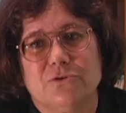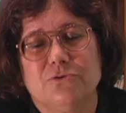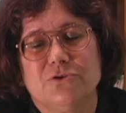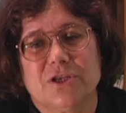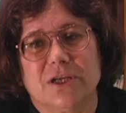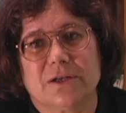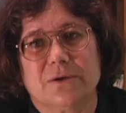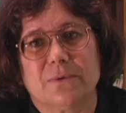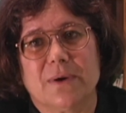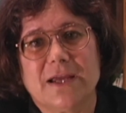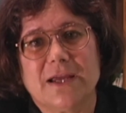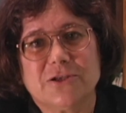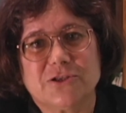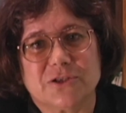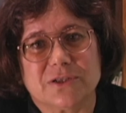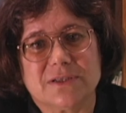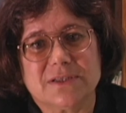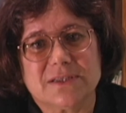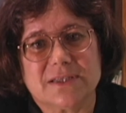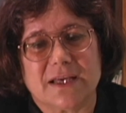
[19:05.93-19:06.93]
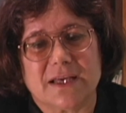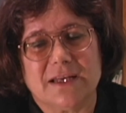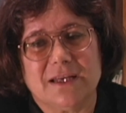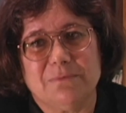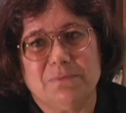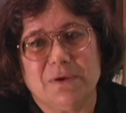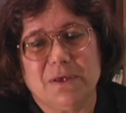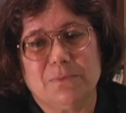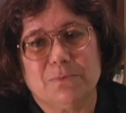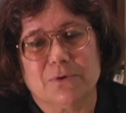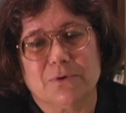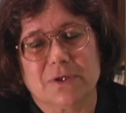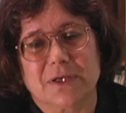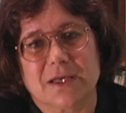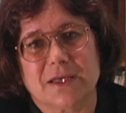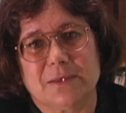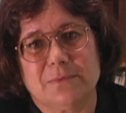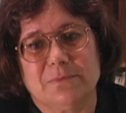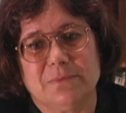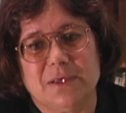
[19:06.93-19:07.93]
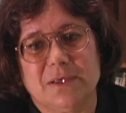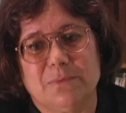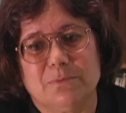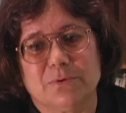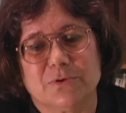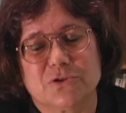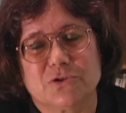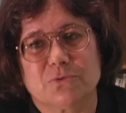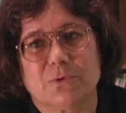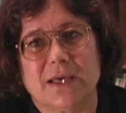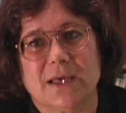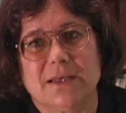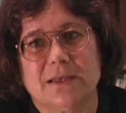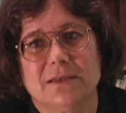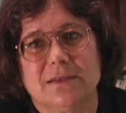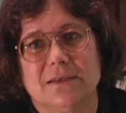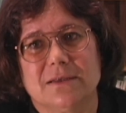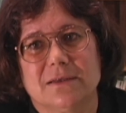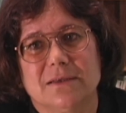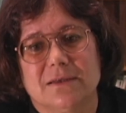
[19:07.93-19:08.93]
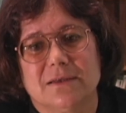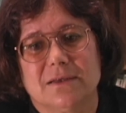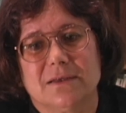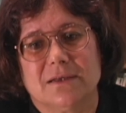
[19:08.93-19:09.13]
two generations, any people can be persuaded